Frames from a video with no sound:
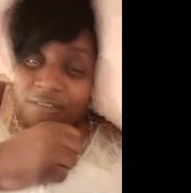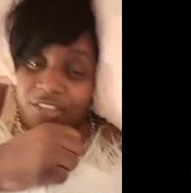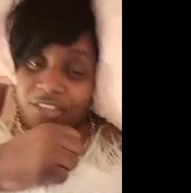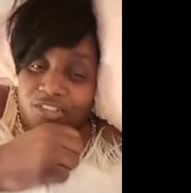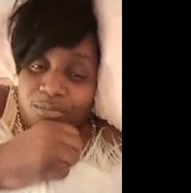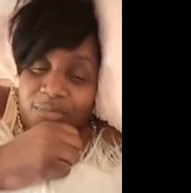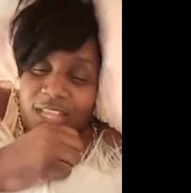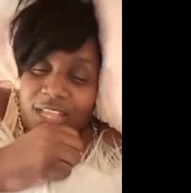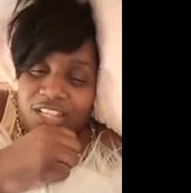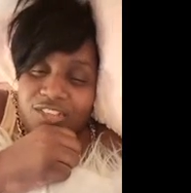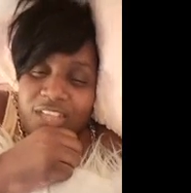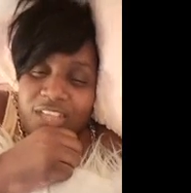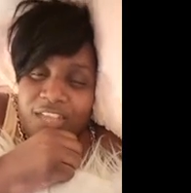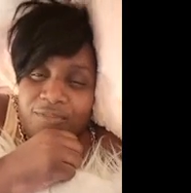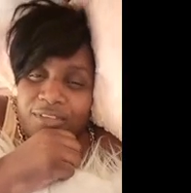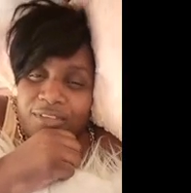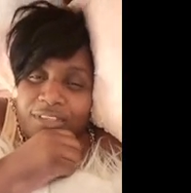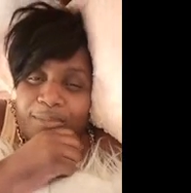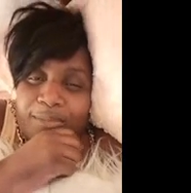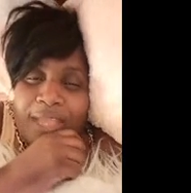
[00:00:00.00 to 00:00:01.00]
have to, me have try
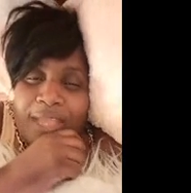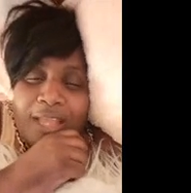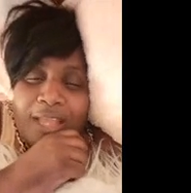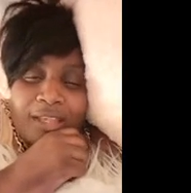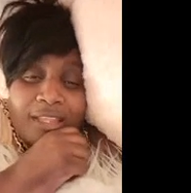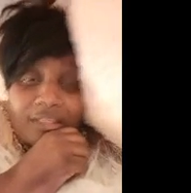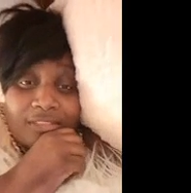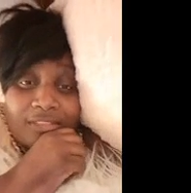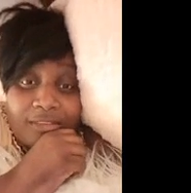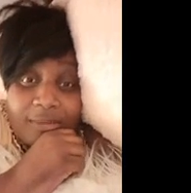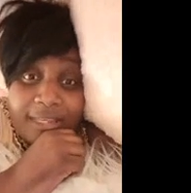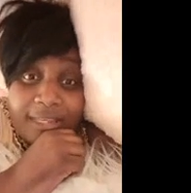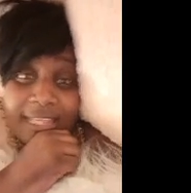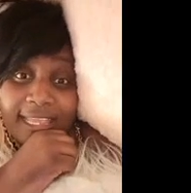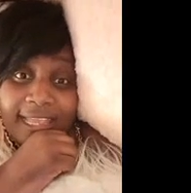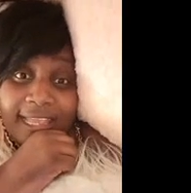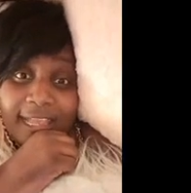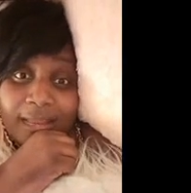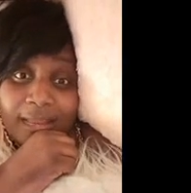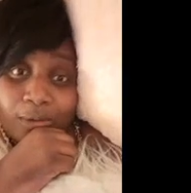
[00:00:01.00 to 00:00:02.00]
to, me have, you see me
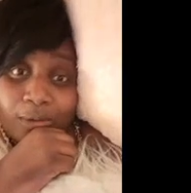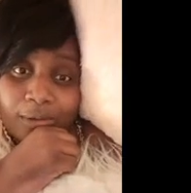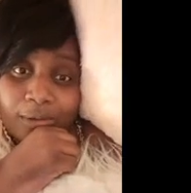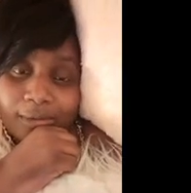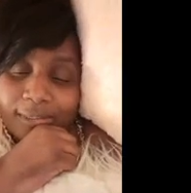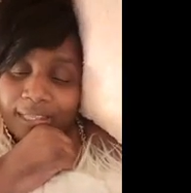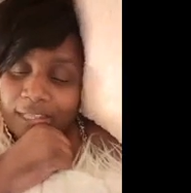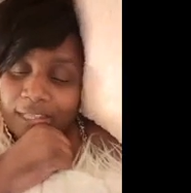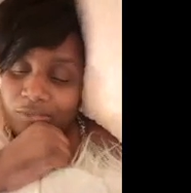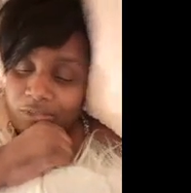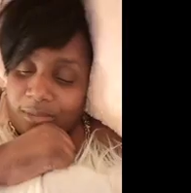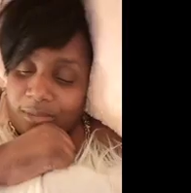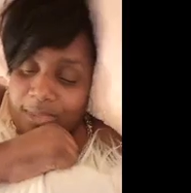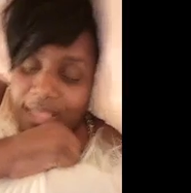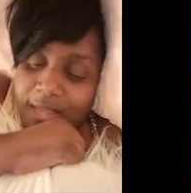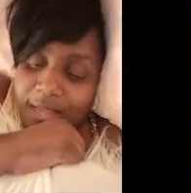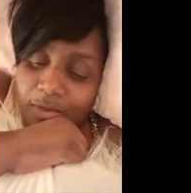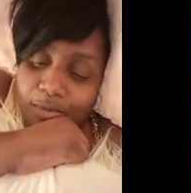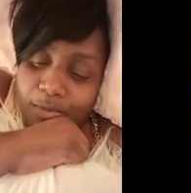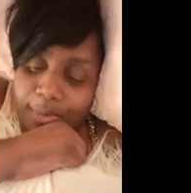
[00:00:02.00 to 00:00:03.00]
there I look? You see
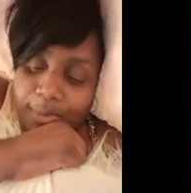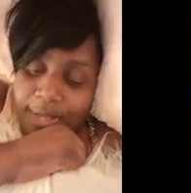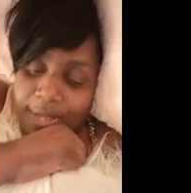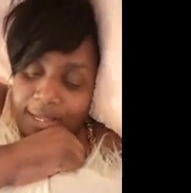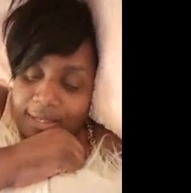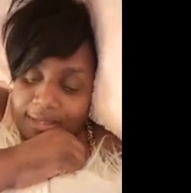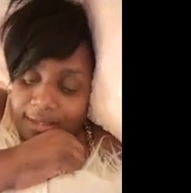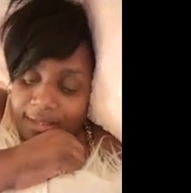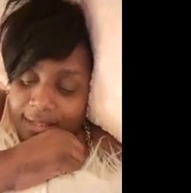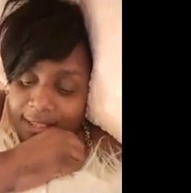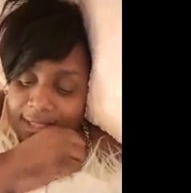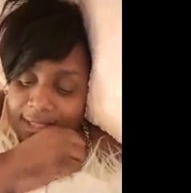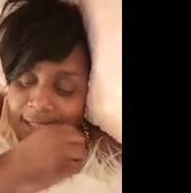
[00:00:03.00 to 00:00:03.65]
me I look pan.